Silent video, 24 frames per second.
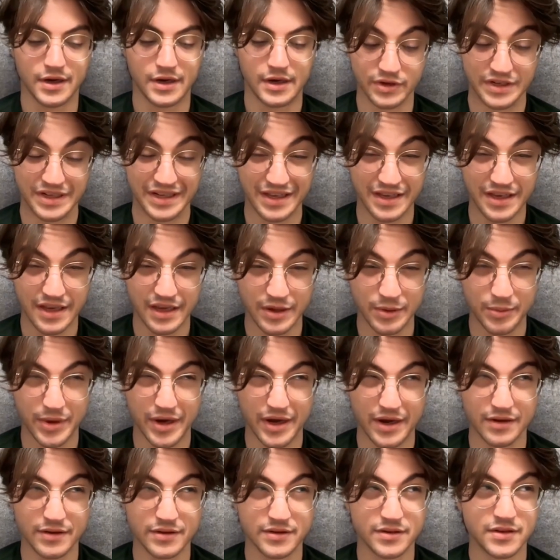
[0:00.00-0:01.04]
We're thinking
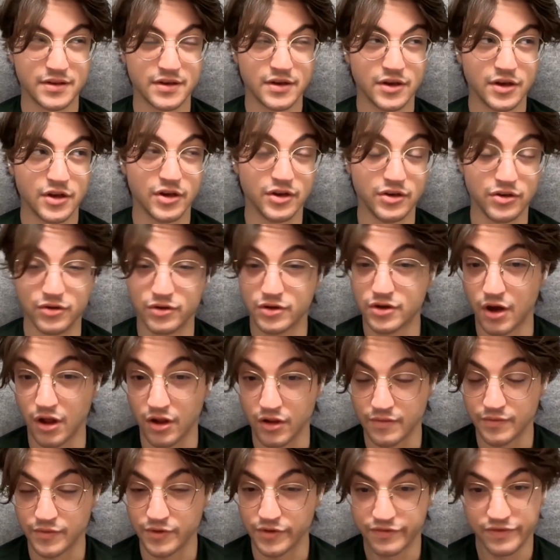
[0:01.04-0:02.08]
about new
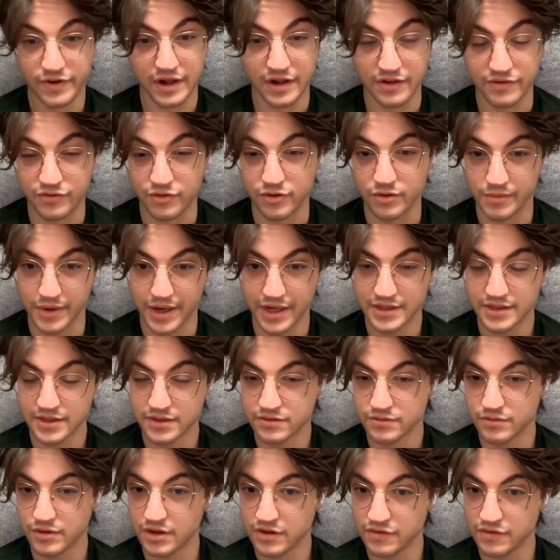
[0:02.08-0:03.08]
columnar file formats as